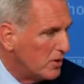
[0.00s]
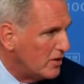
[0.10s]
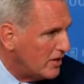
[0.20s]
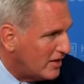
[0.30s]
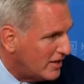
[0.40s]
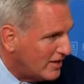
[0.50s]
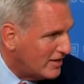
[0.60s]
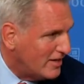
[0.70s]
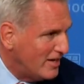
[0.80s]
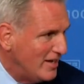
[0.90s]

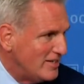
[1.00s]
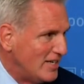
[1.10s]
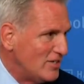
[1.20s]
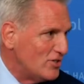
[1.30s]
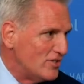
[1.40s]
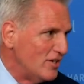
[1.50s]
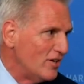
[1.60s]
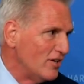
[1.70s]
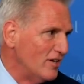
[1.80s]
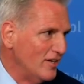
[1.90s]
He teaches here.